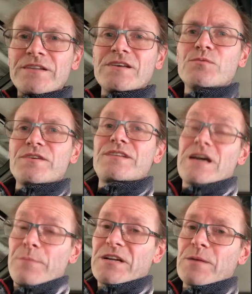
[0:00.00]
with the
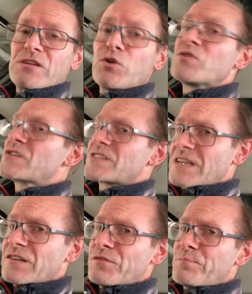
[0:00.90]
Abu Dhabi Dude's
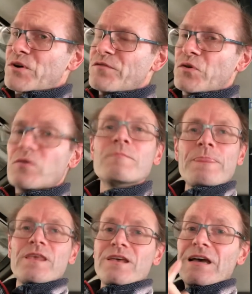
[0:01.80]
seal of approval.
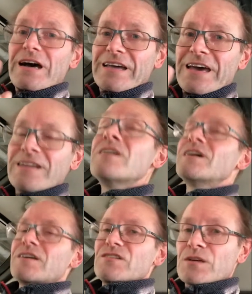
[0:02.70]
Again,
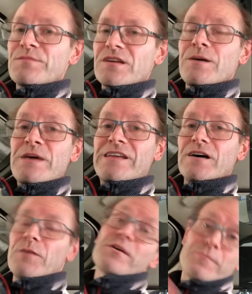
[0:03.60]
something I made
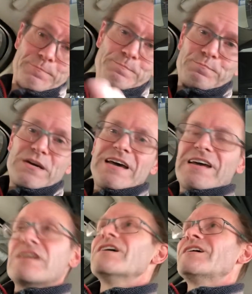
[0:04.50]
up, but
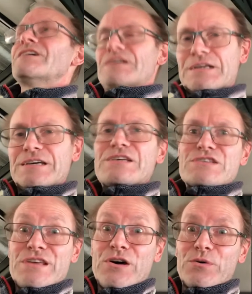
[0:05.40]
hey,
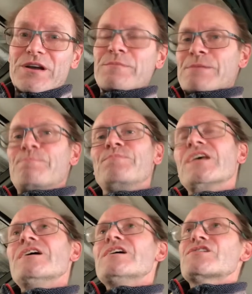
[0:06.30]
you know what I mean.
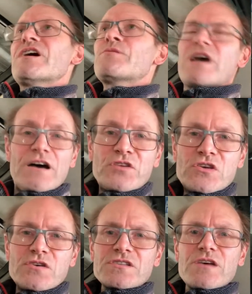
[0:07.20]
So anyway, have you
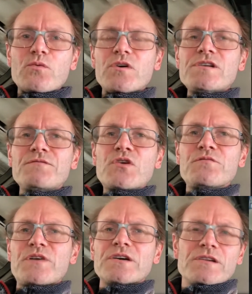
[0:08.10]
used it? What have you
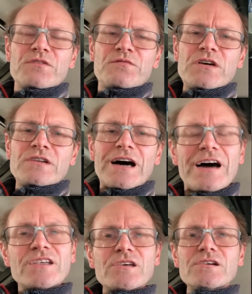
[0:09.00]
found? Have you found it
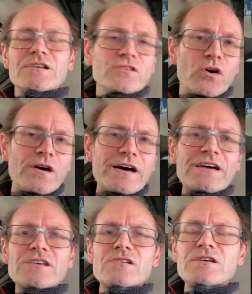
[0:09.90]
accurate, not
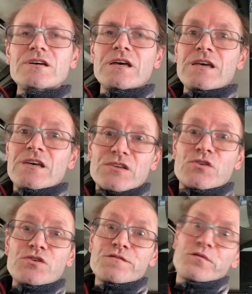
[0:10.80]
accurate,
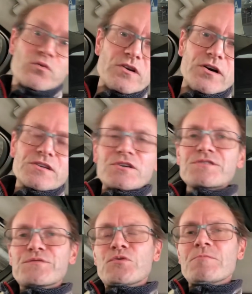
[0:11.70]
useful, not
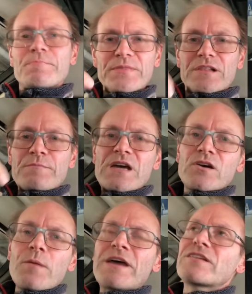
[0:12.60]
useful? Leave me a
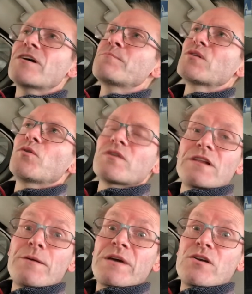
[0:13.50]
comment down below and
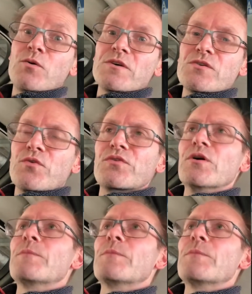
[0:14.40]
let me know what you thought.